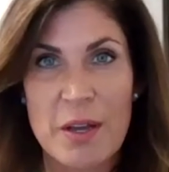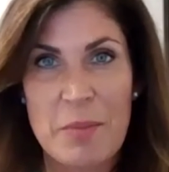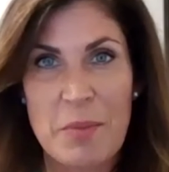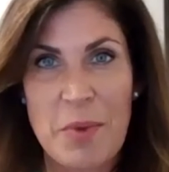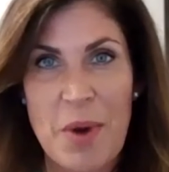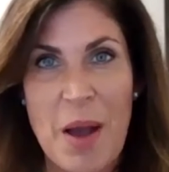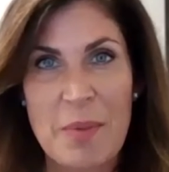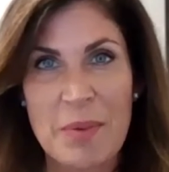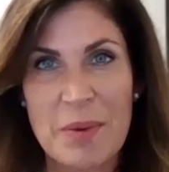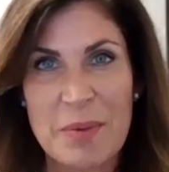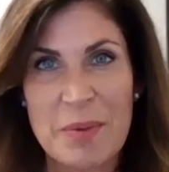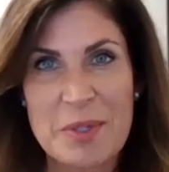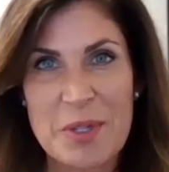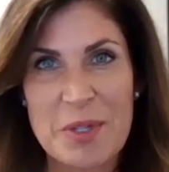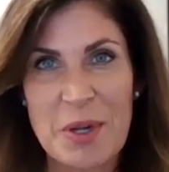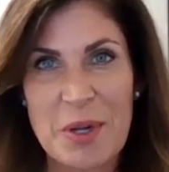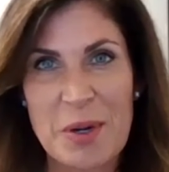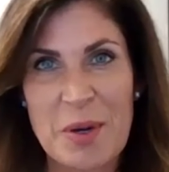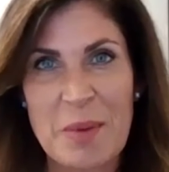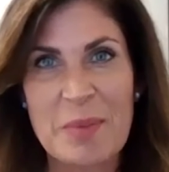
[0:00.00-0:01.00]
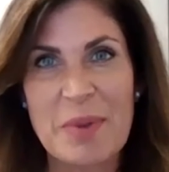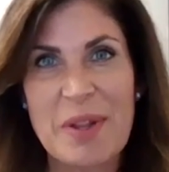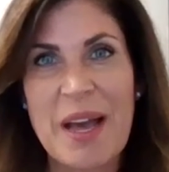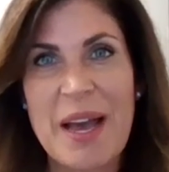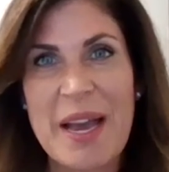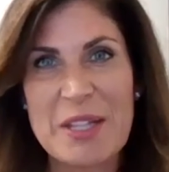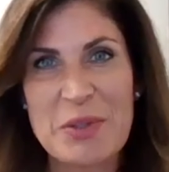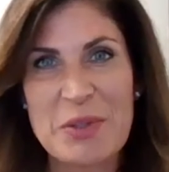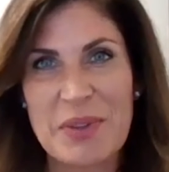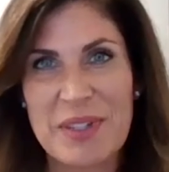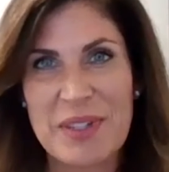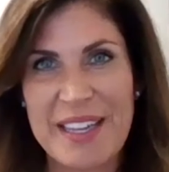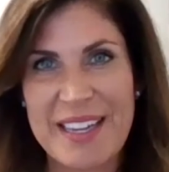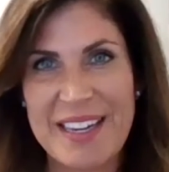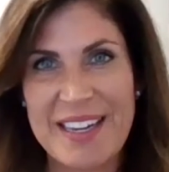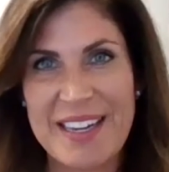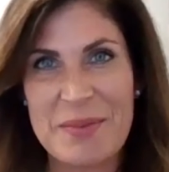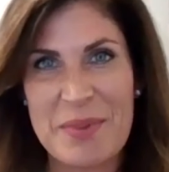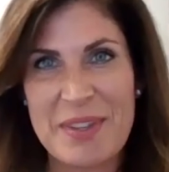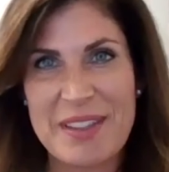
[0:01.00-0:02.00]
problems are compliance
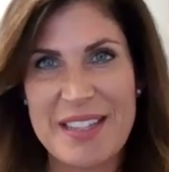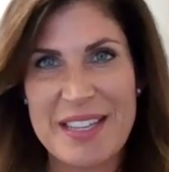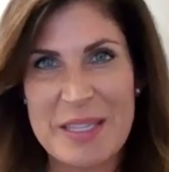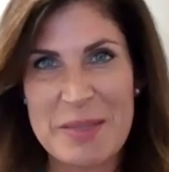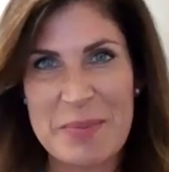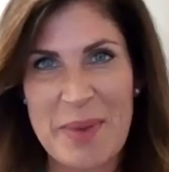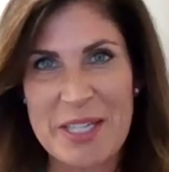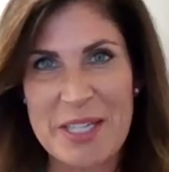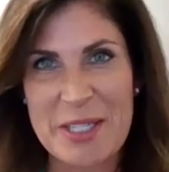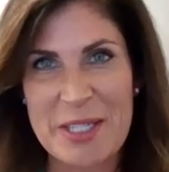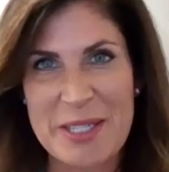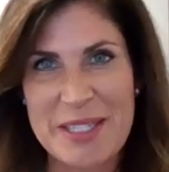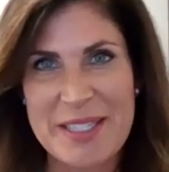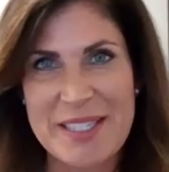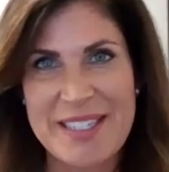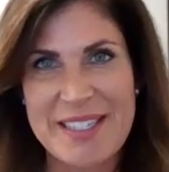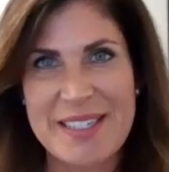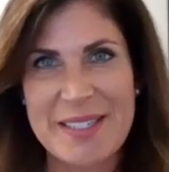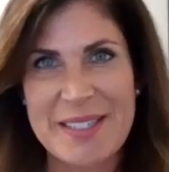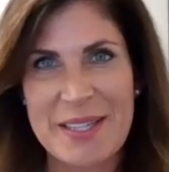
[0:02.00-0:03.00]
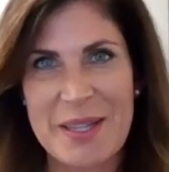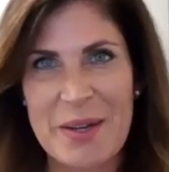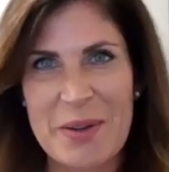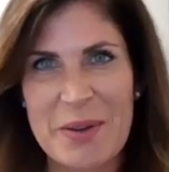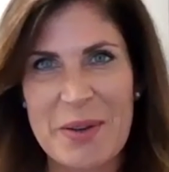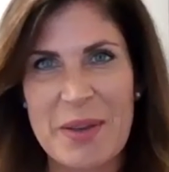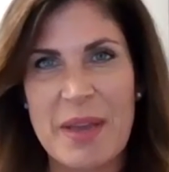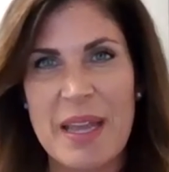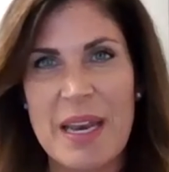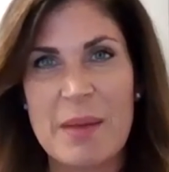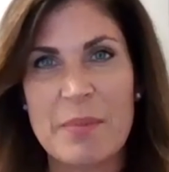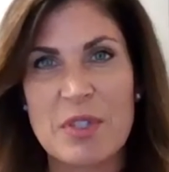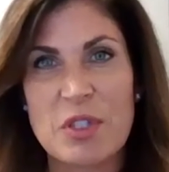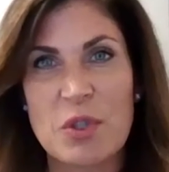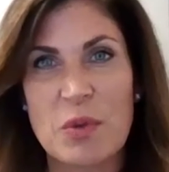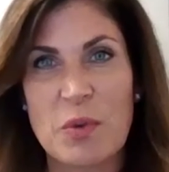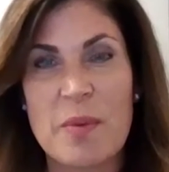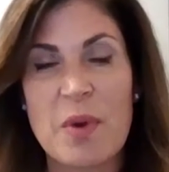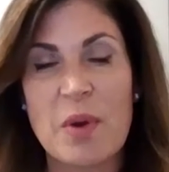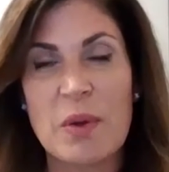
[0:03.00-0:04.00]
related with these patients. So being able
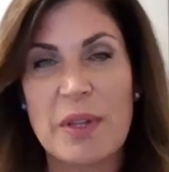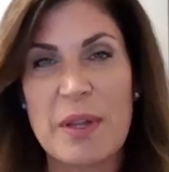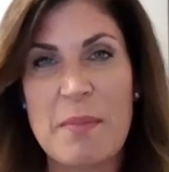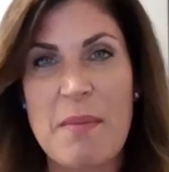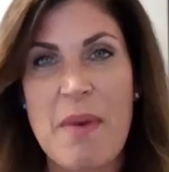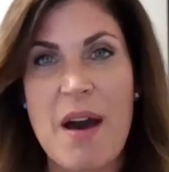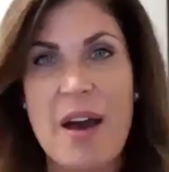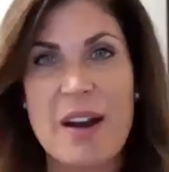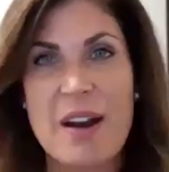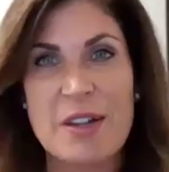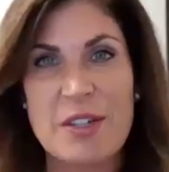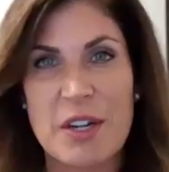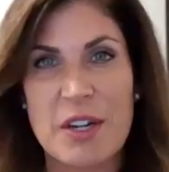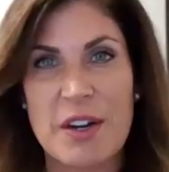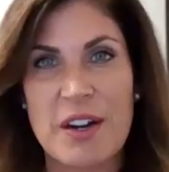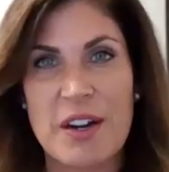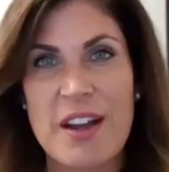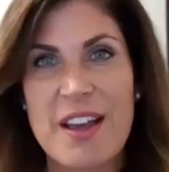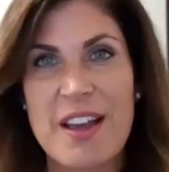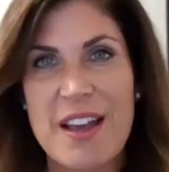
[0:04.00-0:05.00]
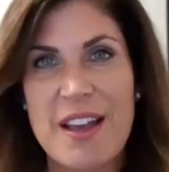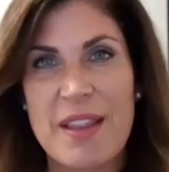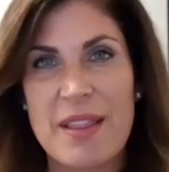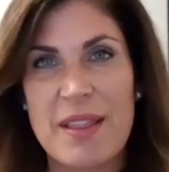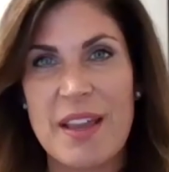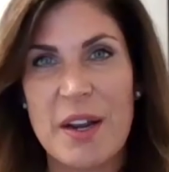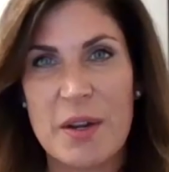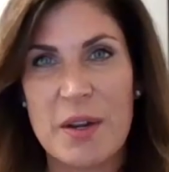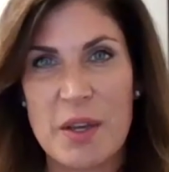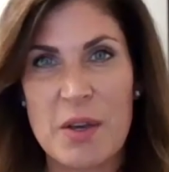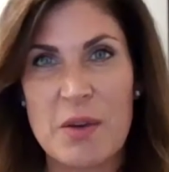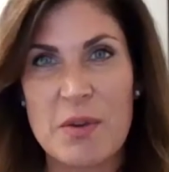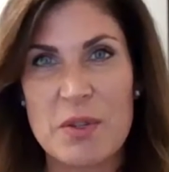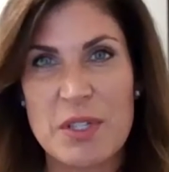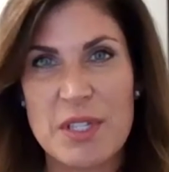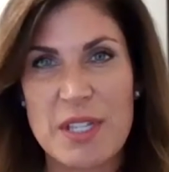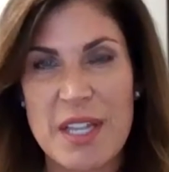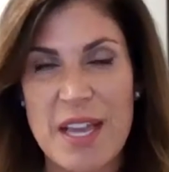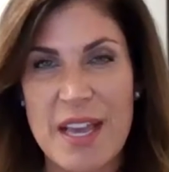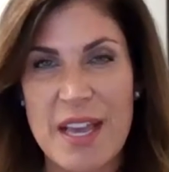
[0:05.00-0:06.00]
to remotely monitor their
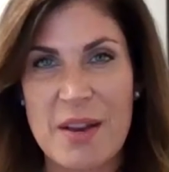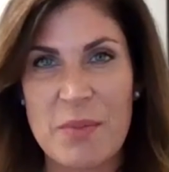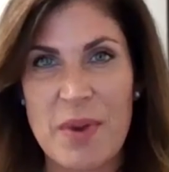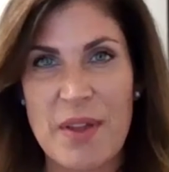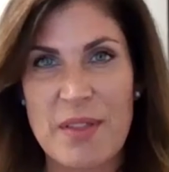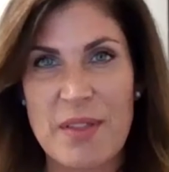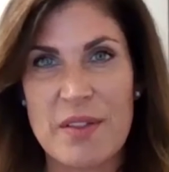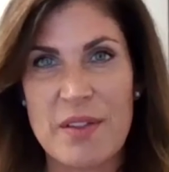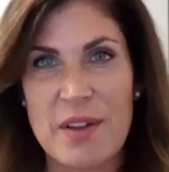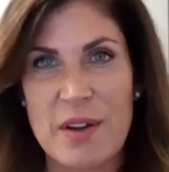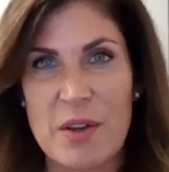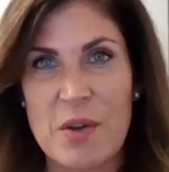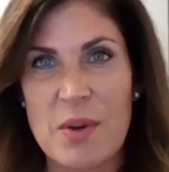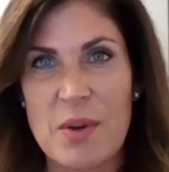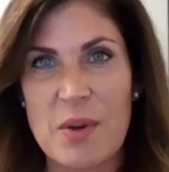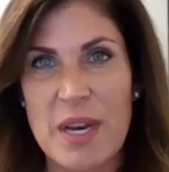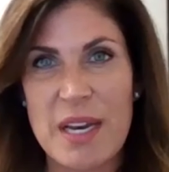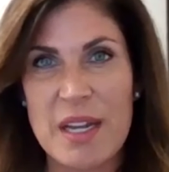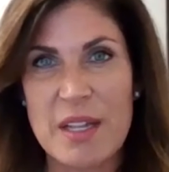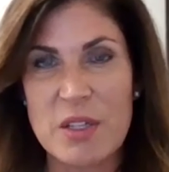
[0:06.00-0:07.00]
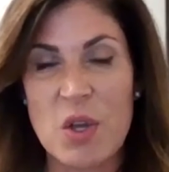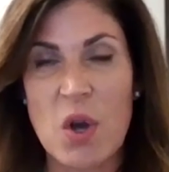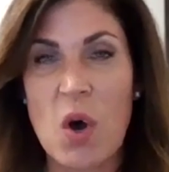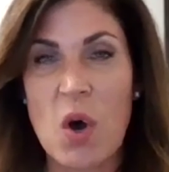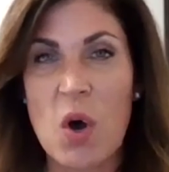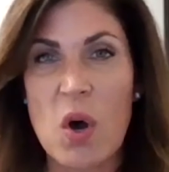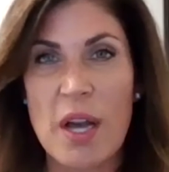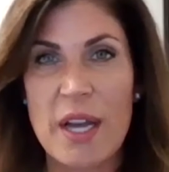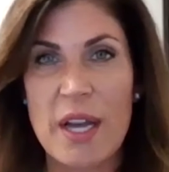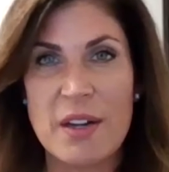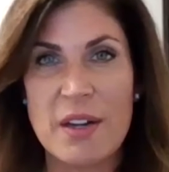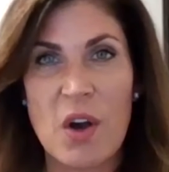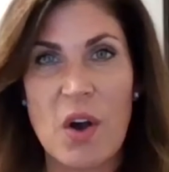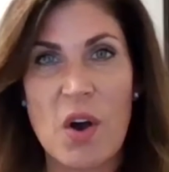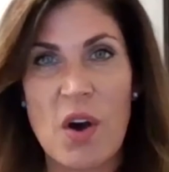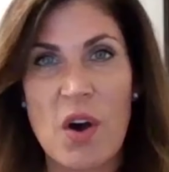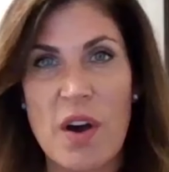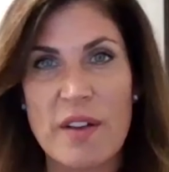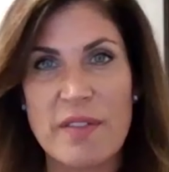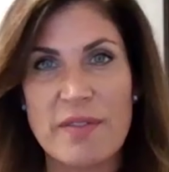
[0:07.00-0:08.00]
use and whether their unit is on,
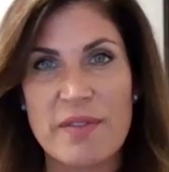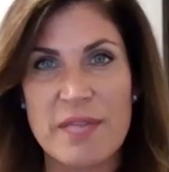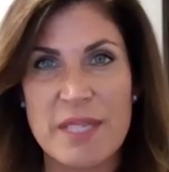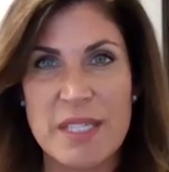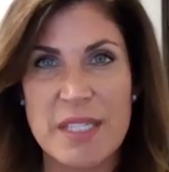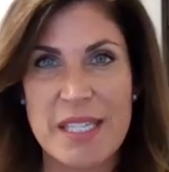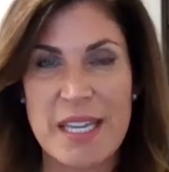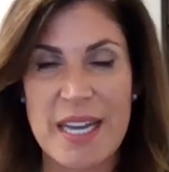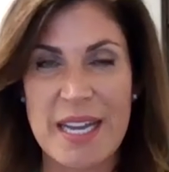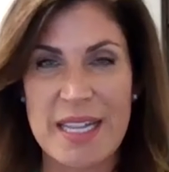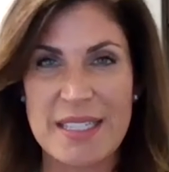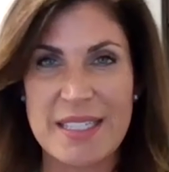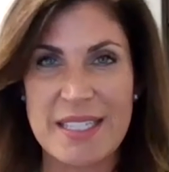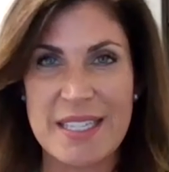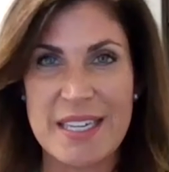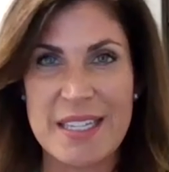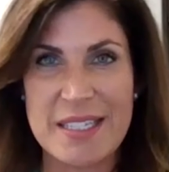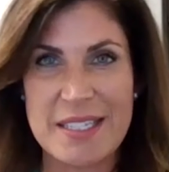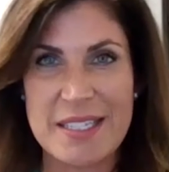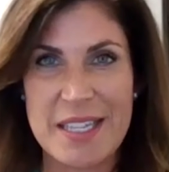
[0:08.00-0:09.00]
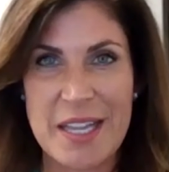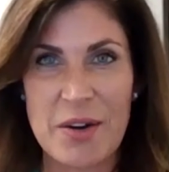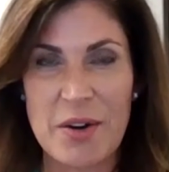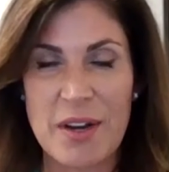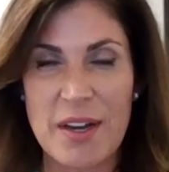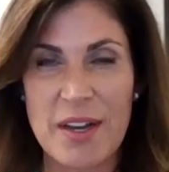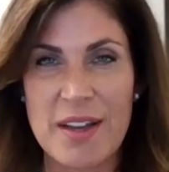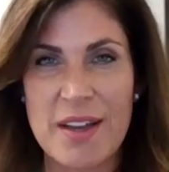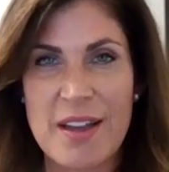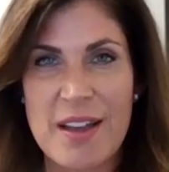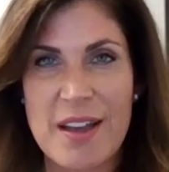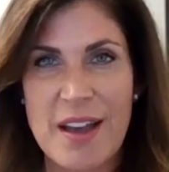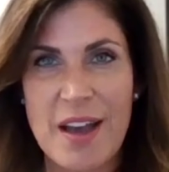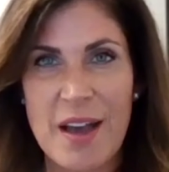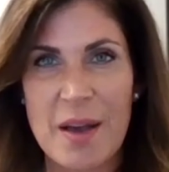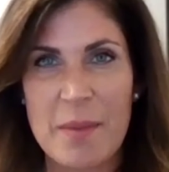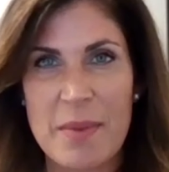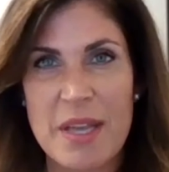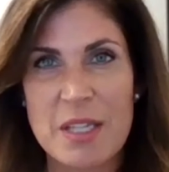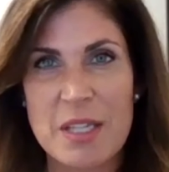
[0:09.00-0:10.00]
off, disconnected, et cetera,
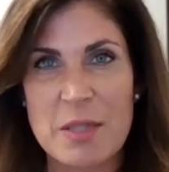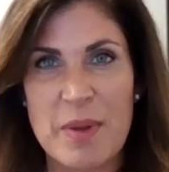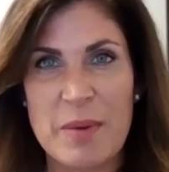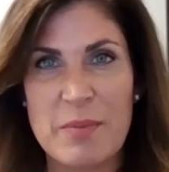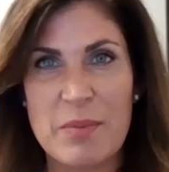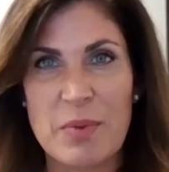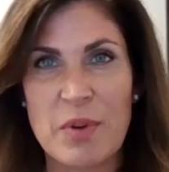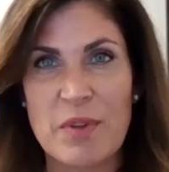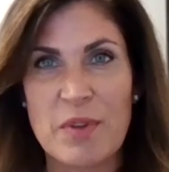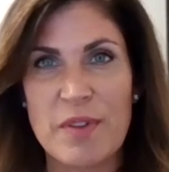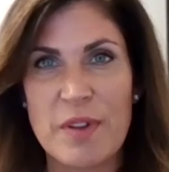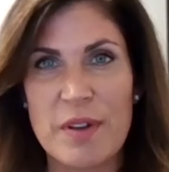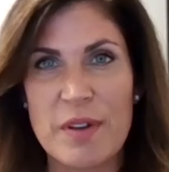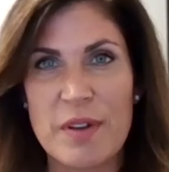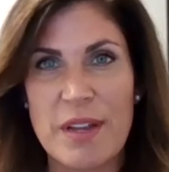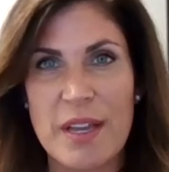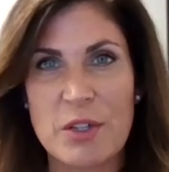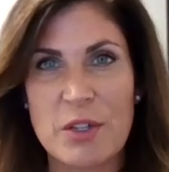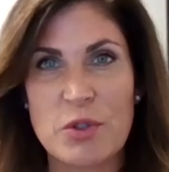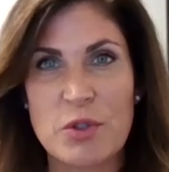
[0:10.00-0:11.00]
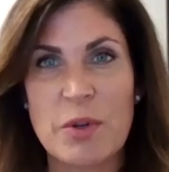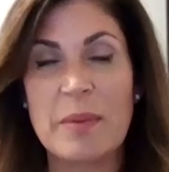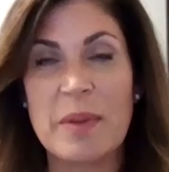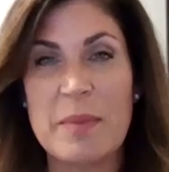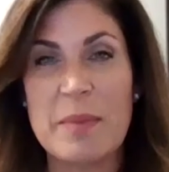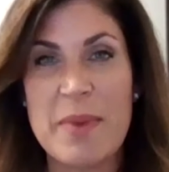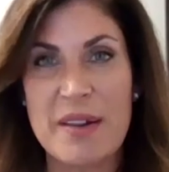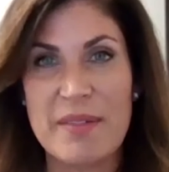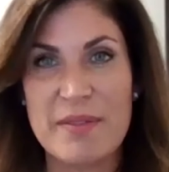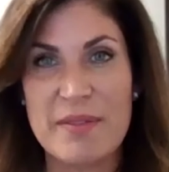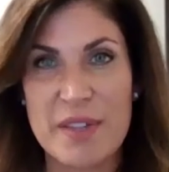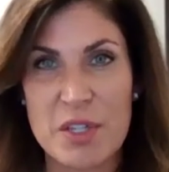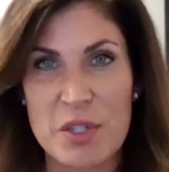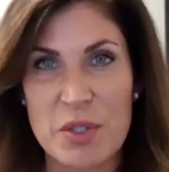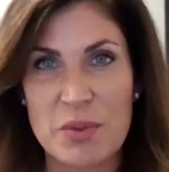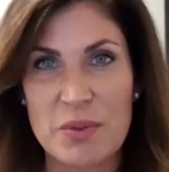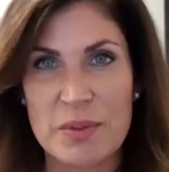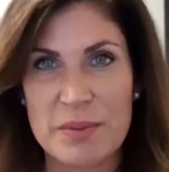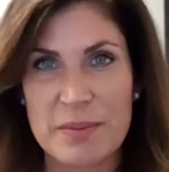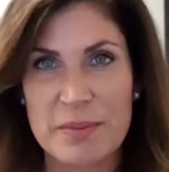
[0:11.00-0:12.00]
has been proven extremely
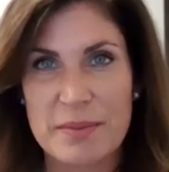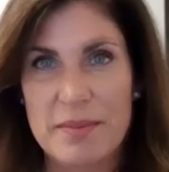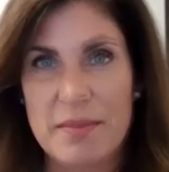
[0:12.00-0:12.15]
beneficial.